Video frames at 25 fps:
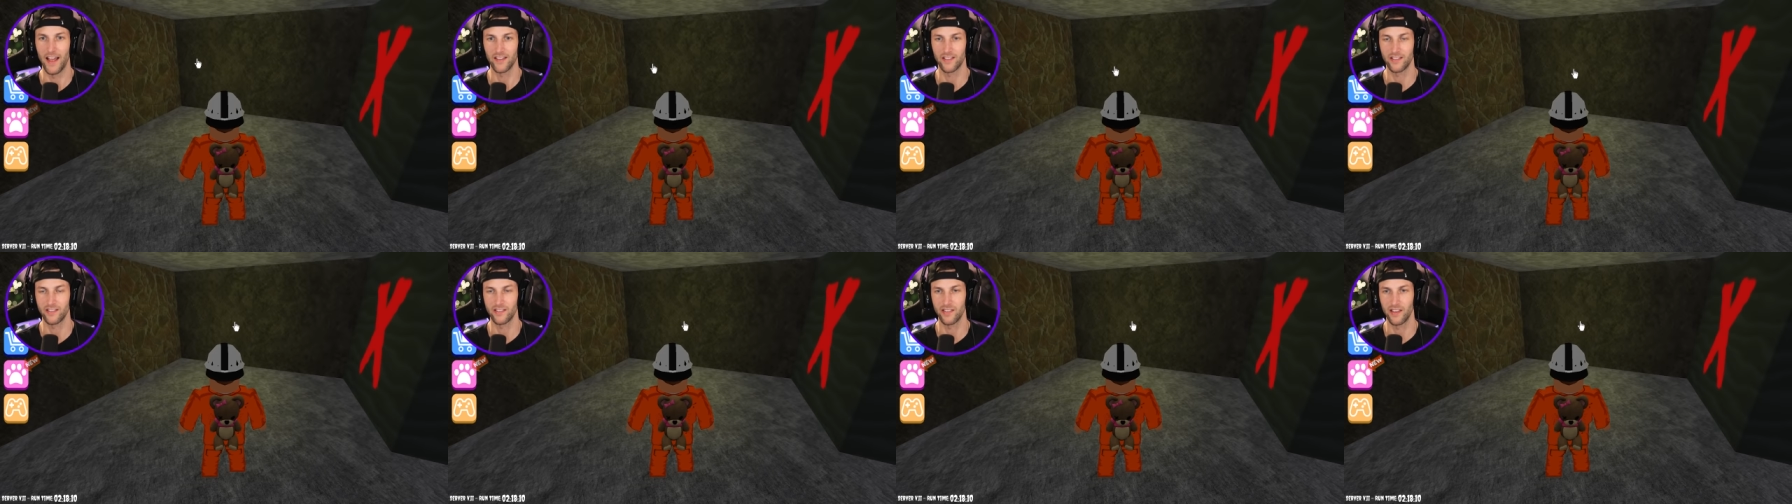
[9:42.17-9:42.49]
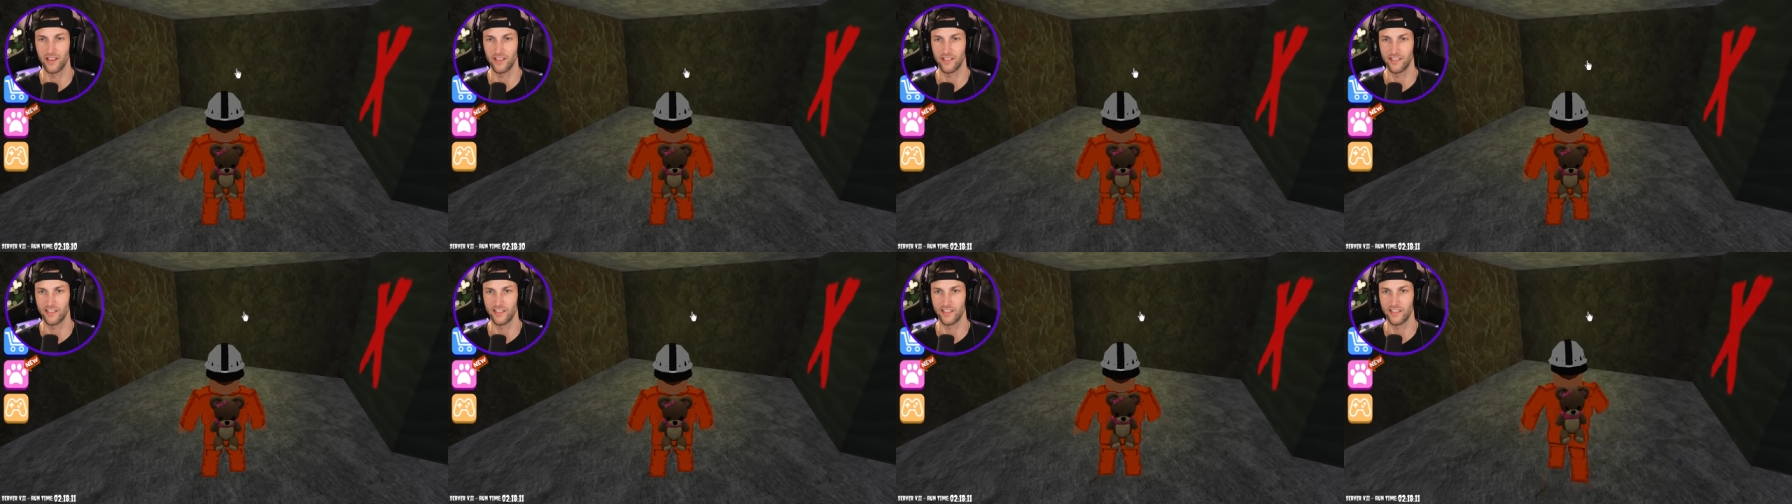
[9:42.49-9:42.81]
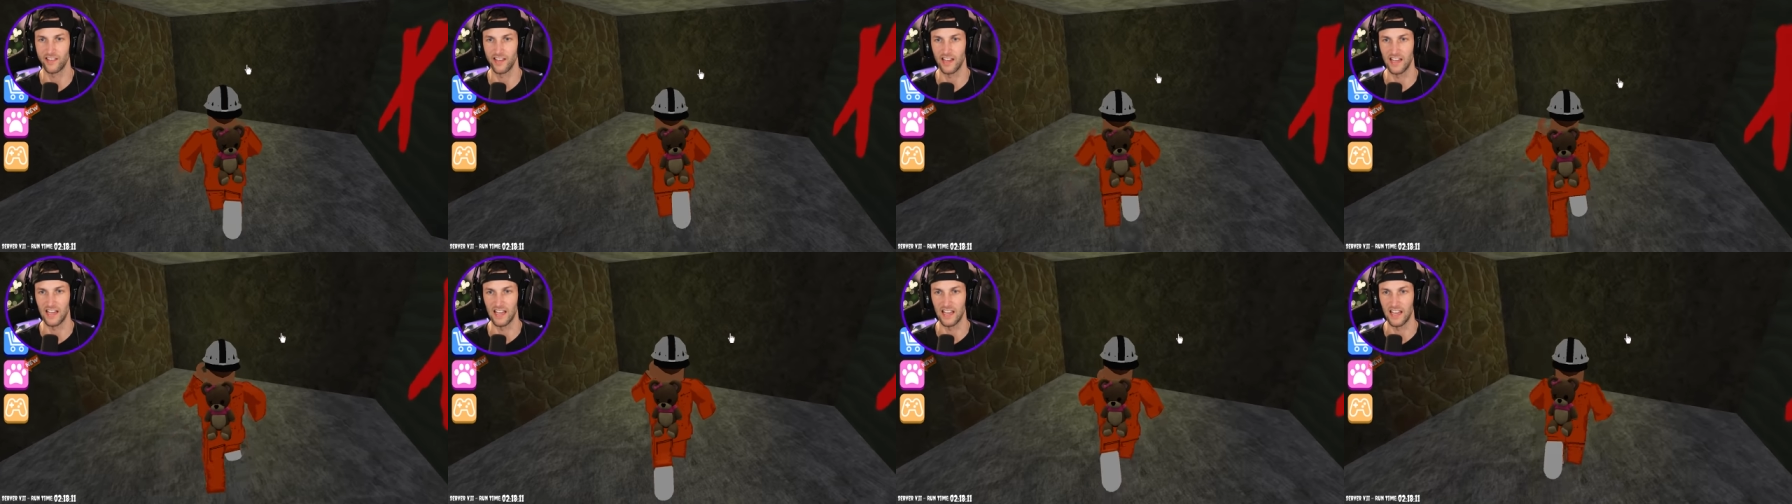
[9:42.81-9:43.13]

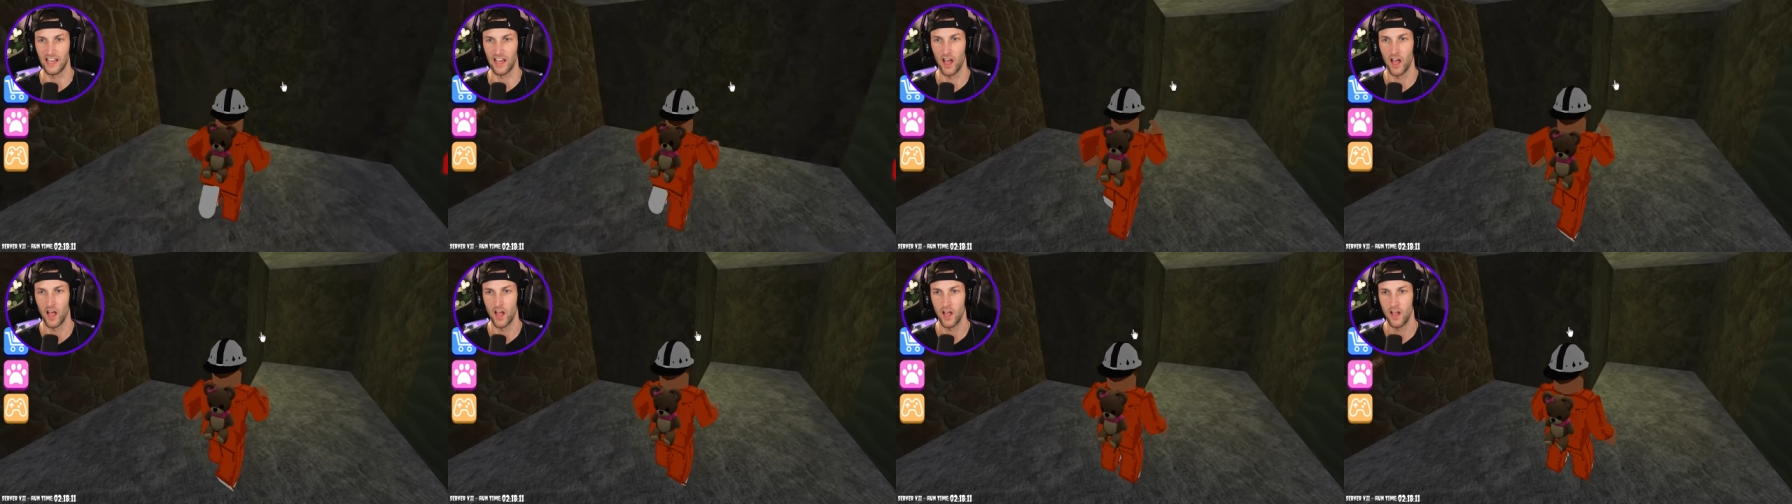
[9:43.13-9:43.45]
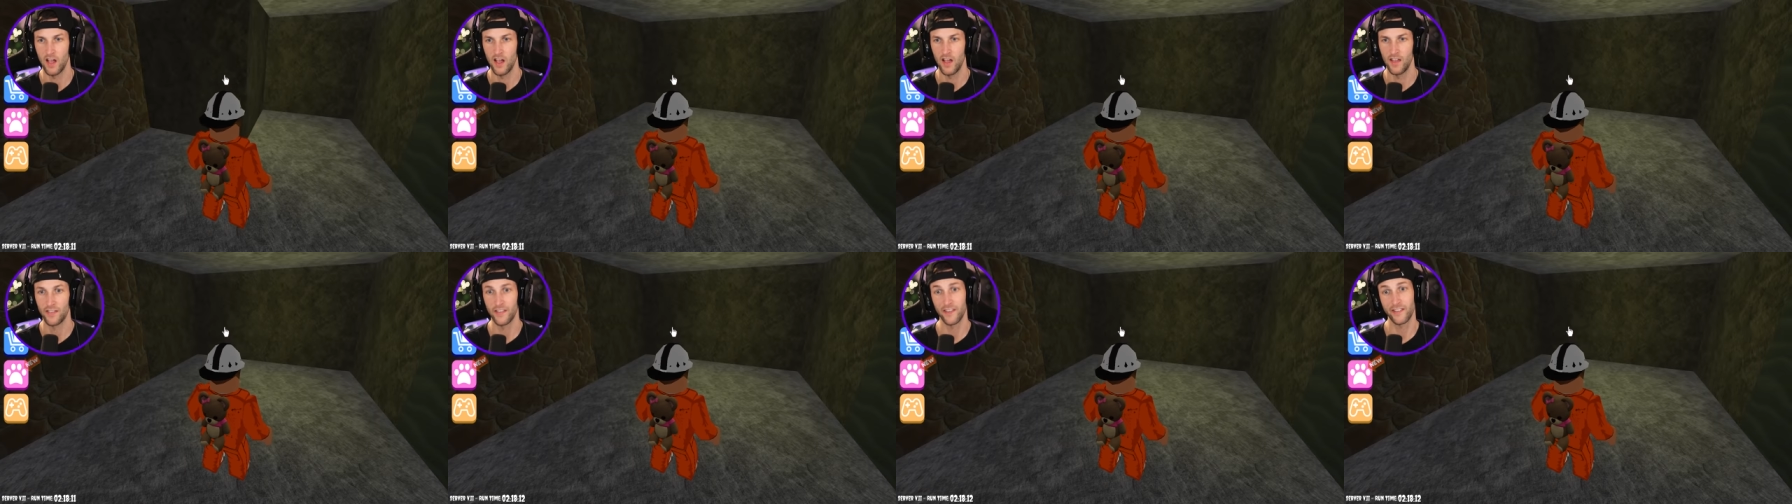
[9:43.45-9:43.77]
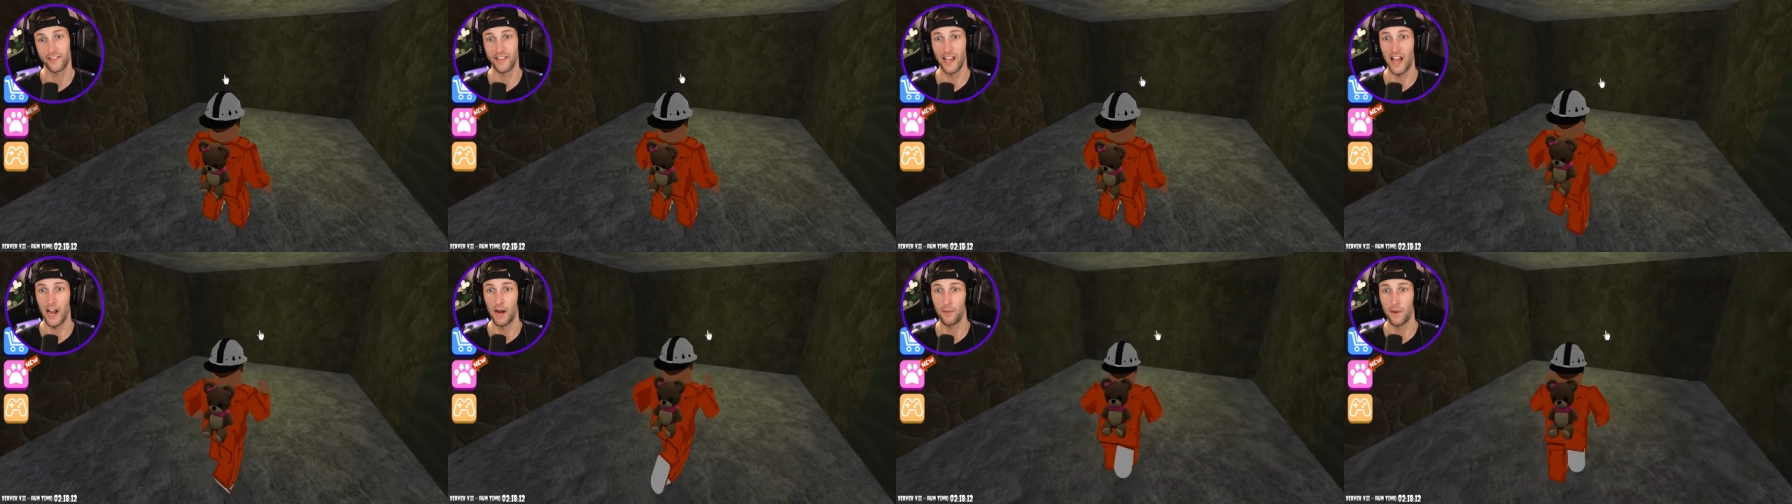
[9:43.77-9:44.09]
SC, the
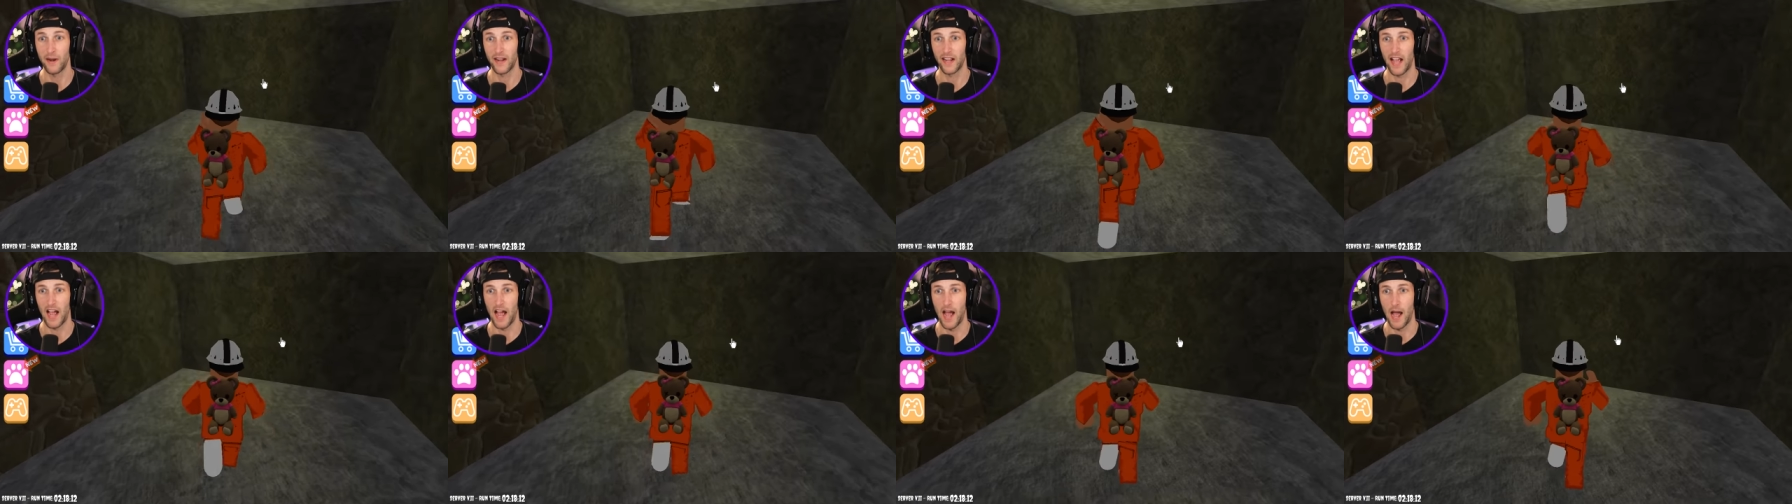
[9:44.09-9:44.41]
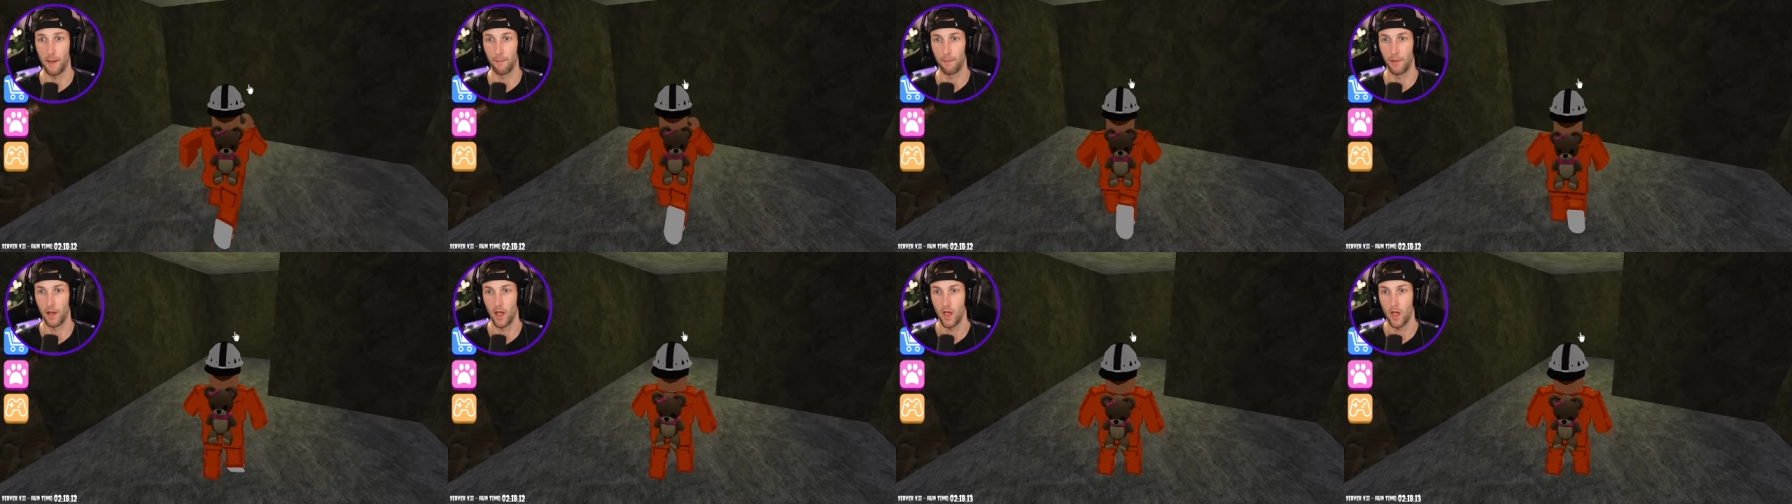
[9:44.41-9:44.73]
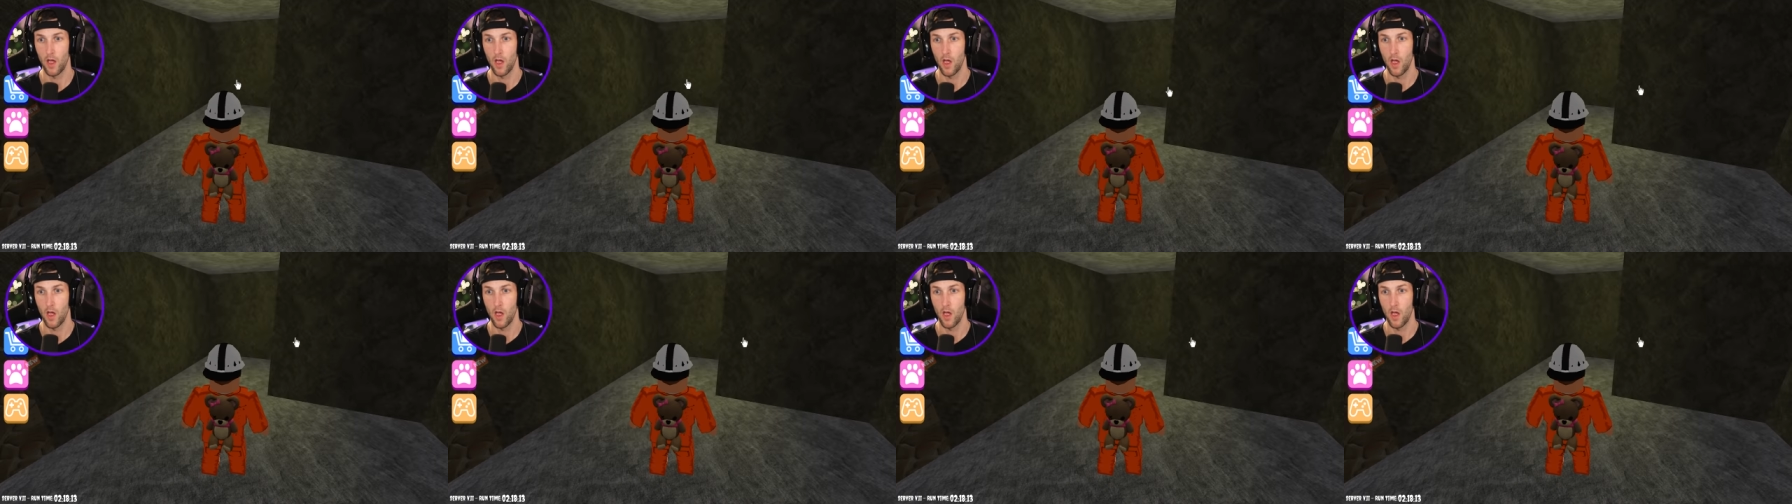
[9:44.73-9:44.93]
Siren Cop.